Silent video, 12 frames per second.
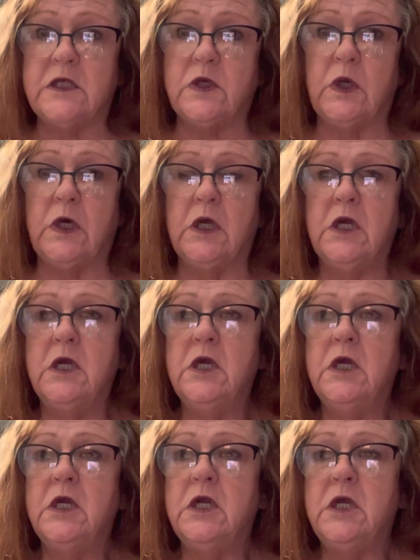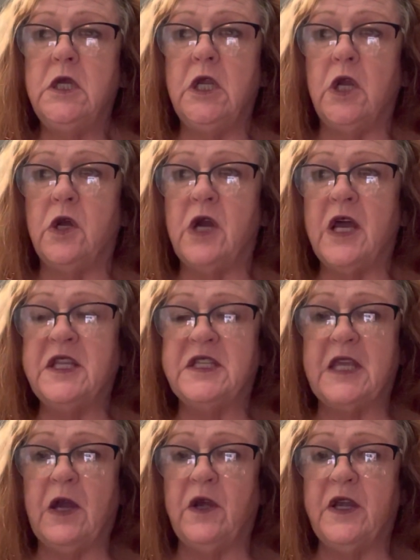or, you know, kind of
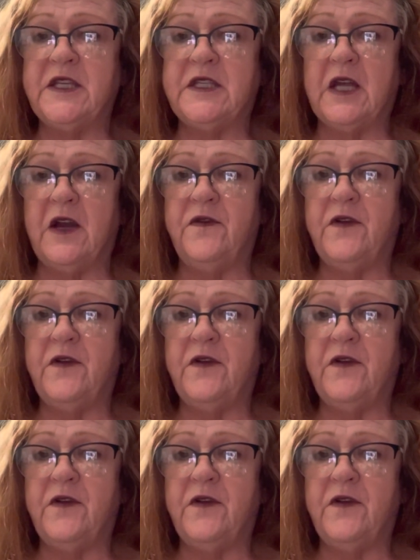scary stuff.